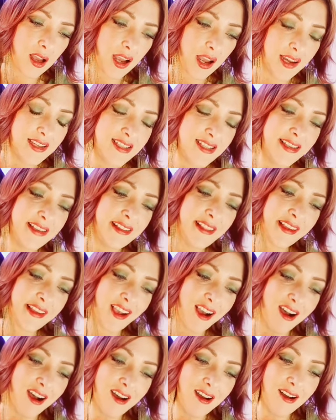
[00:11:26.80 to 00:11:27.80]
I see
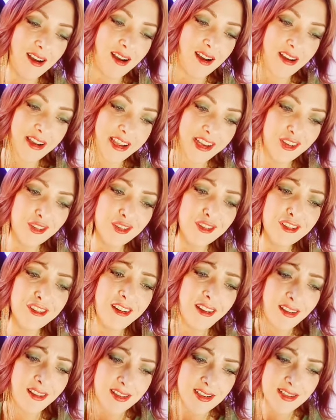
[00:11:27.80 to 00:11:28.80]
like
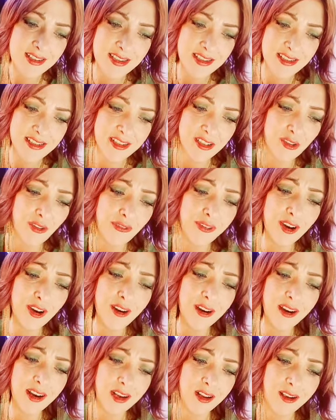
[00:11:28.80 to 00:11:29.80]
iron,
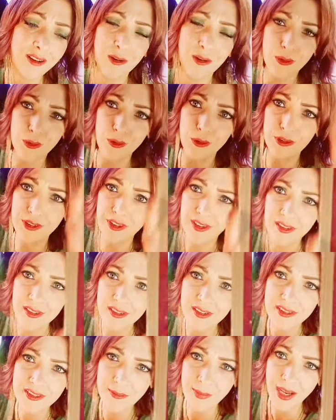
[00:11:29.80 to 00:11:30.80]
silver, and gold
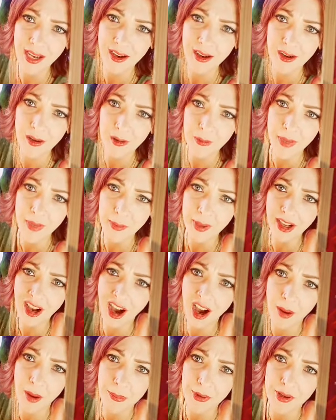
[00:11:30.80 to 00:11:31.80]
somehow, maybe
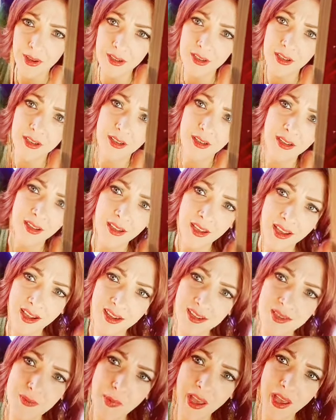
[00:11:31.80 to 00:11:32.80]
copper as